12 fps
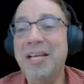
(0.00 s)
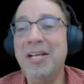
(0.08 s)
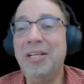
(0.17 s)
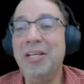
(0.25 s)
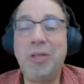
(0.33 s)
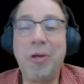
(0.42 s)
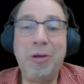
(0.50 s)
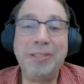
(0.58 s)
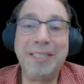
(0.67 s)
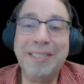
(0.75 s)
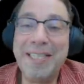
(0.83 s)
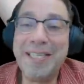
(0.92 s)
So as you
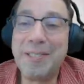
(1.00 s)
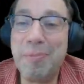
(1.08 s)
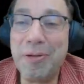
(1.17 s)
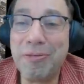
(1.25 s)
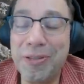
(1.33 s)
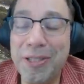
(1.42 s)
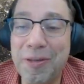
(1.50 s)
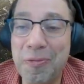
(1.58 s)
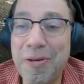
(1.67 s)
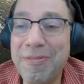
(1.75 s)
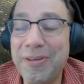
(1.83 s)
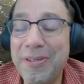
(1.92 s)
can see, it's a beautiful little
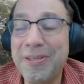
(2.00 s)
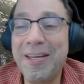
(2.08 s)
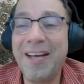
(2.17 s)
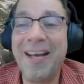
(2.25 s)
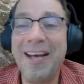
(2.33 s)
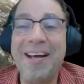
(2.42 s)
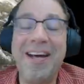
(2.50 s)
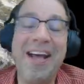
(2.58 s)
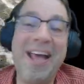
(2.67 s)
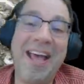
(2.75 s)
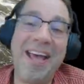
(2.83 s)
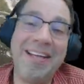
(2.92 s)
river
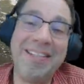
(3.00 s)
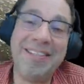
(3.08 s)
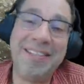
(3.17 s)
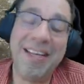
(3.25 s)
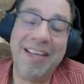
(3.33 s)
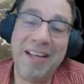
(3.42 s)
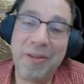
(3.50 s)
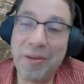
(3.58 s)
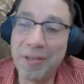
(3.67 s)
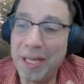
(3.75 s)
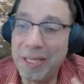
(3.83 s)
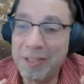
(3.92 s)
and
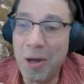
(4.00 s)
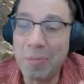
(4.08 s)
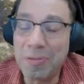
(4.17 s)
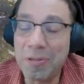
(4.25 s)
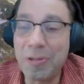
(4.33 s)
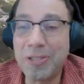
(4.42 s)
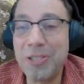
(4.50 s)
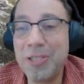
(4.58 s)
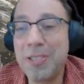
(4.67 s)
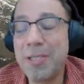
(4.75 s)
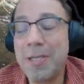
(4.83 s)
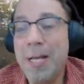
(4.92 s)
very nice calm
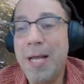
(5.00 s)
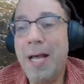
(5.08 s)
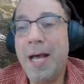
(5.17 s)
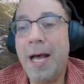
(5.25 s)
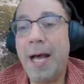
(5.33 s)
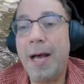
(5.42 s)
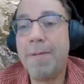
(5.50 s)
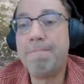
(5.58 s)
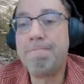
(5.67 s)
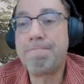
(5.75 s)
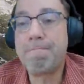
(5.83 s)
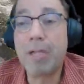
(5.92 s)
stretches.
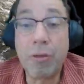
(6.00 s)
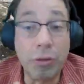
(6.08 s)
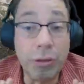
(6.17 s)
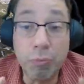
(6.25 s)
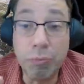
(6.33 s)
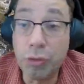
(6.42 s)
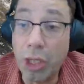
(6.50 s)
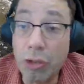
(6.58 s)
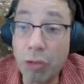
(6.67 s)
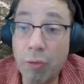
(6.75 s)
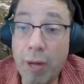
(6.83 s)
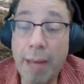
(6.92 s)
There are some
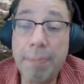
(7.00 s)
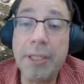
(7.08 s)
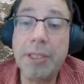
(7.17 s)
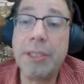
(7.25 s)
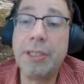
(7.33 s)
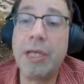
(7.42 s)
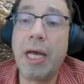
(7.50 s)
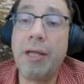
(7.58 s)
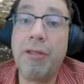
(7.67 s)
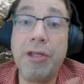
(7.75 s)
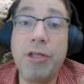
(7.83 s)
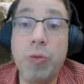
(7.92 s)
gentle rapids.
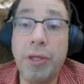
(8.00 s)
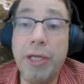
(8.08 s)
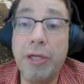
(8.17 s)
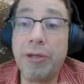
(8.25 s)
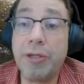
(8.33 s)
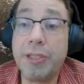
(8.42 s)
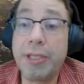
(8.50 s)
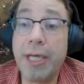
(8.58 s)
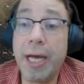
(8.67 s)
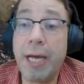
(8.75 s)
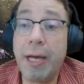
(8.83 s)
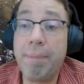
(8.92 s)
This one here is
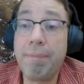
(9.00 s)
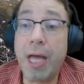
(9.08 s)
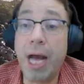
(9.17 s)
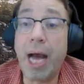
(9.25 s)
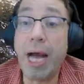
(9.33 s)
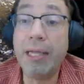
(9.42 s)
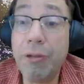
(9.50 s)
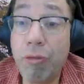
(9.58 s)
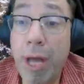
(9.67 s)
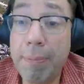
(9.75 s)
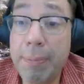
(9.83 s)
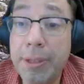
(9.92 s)
Island
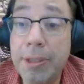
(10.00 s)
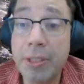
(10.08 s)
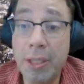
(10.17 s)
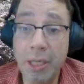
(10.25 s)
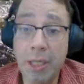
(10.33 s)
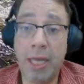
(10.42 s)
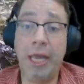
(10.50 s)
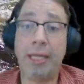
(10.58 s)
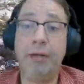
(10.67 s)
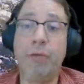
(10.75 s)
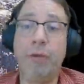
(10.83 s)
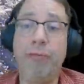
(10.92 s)
Rapids,
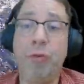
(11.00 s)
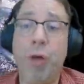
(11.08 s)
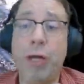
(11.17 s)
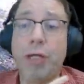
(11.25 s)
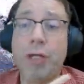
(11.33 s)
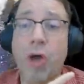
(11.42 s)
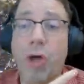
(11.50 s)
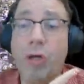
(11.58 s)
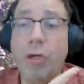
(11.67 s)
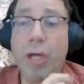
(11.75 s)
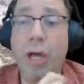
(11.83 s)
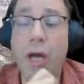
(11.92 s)
and if you run it on
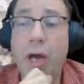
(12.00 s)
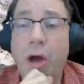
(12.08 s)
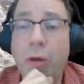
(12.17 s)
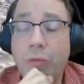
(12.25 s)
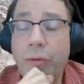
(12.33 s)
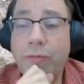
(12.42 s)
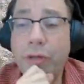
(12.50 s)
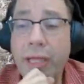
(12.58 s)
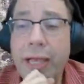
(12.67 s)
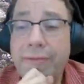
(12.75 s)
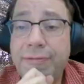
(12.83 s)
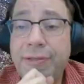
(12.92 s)
river
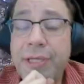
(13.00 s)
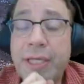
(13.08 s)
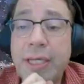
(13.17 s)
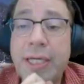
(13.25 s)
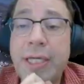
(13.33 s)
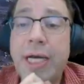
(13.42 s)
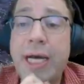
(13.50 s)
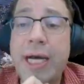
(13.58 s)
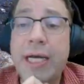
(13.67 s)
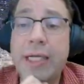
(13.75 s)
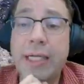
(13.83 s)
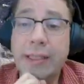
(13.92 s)
left,
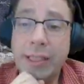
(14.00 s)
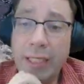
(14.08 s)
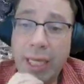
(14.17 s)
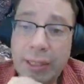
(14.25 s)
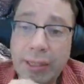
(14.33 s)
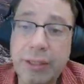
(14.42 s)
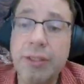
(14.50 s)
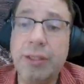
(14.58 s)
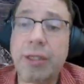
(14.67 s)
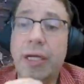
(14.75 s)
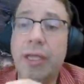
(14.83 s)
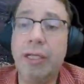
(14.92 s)
it is a nice
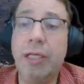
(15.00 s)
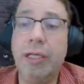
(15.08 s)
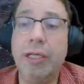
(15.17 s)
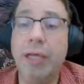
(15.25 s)
clean